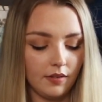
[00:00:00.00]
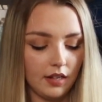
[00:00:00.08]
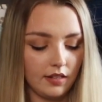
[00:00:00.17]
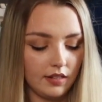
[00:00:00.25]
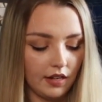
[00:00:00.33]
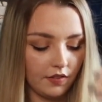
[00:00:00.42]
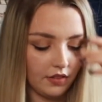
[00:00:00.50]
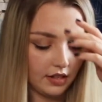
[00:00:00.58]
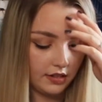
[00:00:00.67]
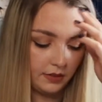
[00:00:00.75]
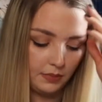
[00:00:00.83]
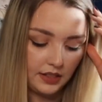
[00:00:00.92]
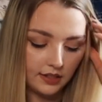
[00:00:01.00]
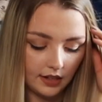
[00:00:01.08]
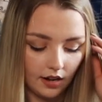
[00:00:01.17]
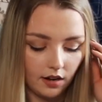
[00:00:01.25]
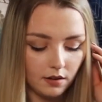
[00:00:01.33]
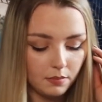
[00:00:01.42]
Let's see if this has been
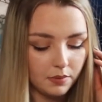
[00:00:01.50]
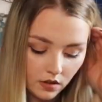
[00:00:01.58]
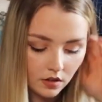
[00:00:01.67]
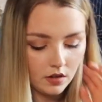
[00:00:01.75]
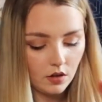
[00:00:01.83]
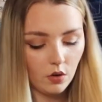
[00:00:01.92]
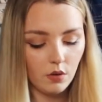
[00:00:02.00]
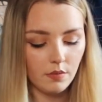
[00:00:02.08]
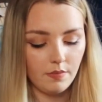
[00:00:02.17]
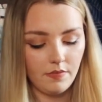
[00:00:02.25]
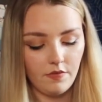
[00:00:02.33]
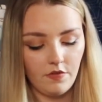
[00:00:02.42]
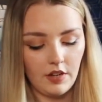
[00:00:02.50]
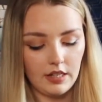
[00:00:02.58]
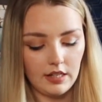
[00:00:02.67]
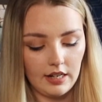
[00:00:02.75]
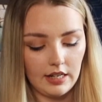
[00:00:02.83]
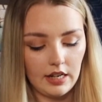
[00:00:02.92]
set up. Oh, Face
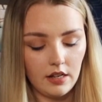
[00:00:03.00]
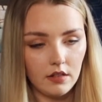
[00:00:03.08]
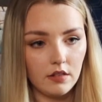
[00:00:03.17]
ID.